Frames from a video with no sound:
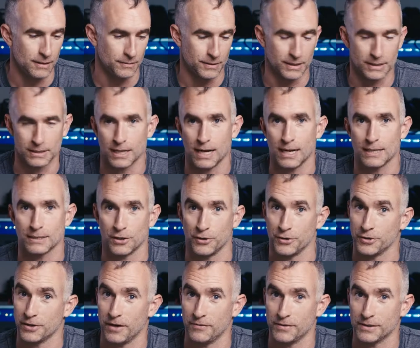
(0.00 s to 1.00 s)
This guy's got
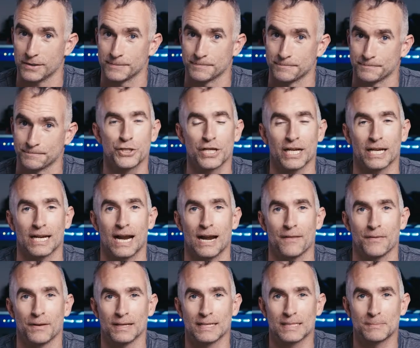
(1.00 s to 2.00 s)
you covered. Check it out
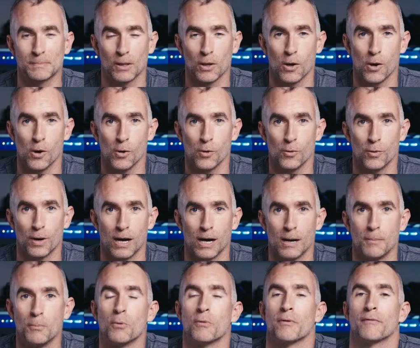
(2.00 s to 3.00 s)
in the links
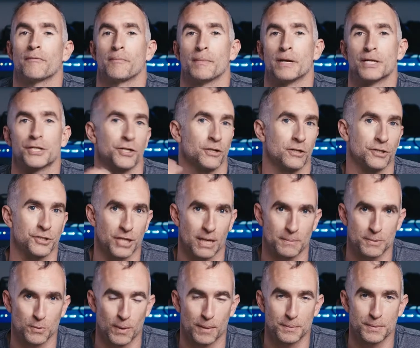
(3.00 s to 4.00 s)
below. More information on
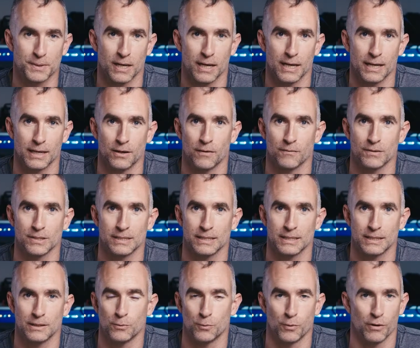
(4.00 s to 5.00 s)
Shape's website and
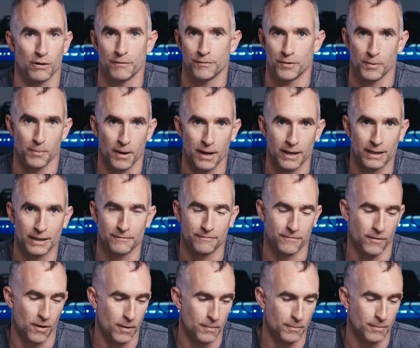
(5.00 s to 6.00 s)
obviously wherever you're buying it
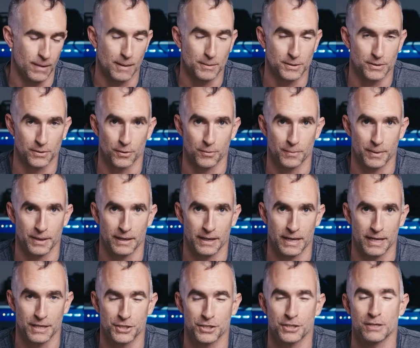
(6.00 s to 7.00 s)
from, Amazon or
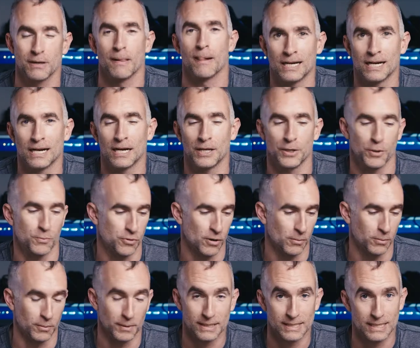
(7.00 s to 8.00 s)
B&H. You'll
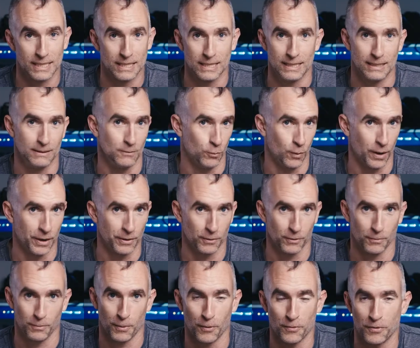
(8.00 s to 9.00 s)
probably see one
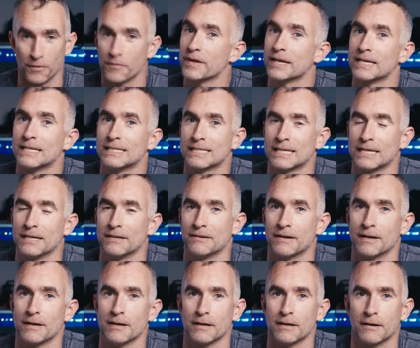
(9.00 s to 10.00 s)
or both of these in
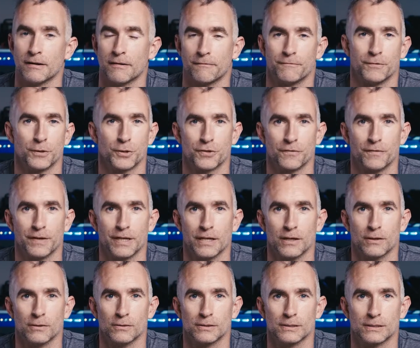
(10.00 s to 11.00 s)
future
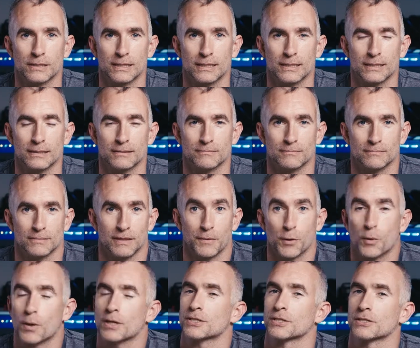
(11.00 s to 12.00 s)
videos. Leave
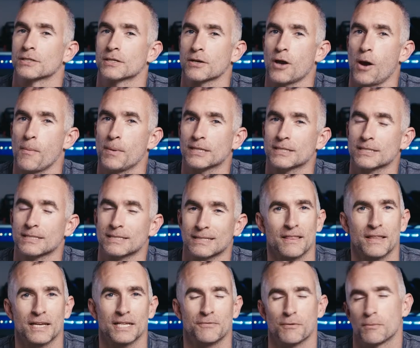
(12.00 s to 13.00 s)
your questions in the comments.
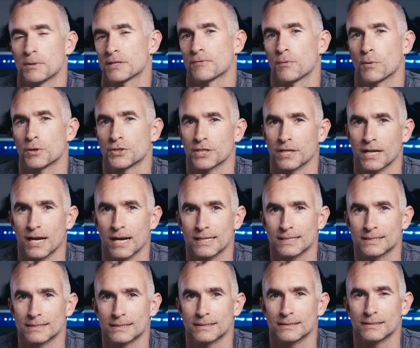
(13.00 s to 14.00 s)
Thanks very much for watching,
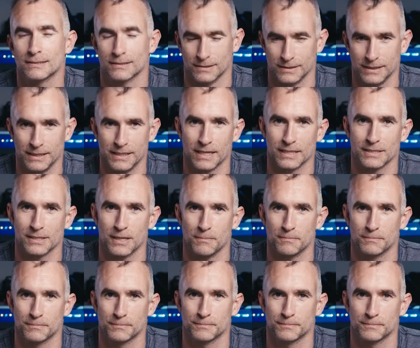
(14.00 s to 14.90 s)
guys. See you next time.